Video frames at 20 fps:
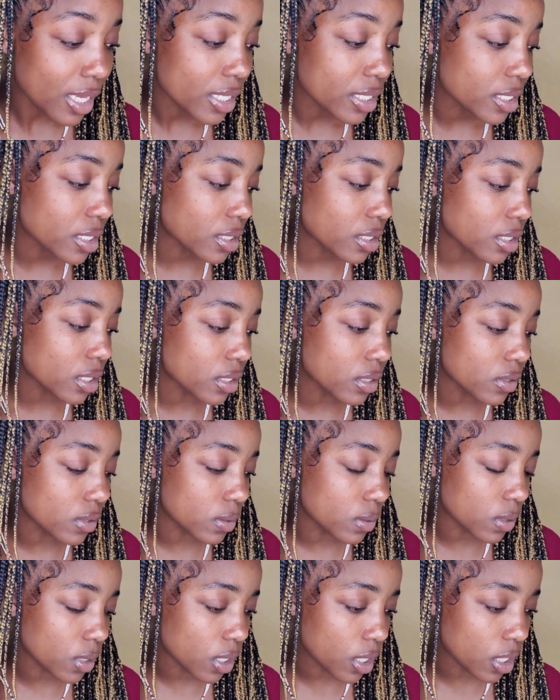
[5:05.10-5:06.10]

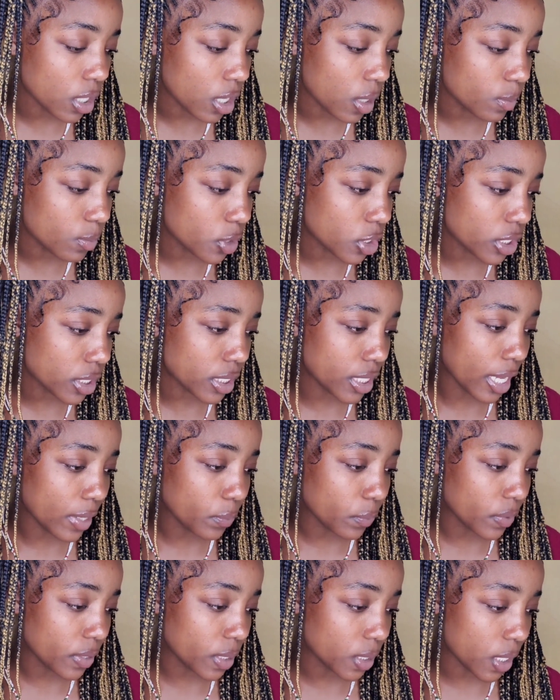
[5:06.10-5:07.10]
So um, she
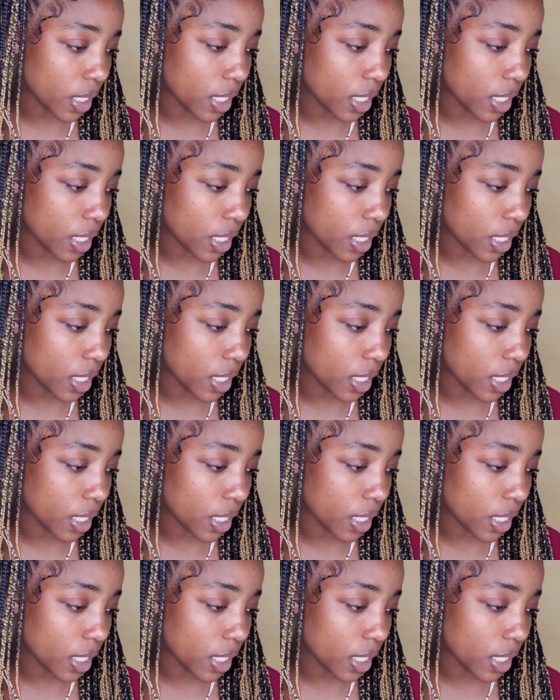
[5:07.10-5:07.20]
then was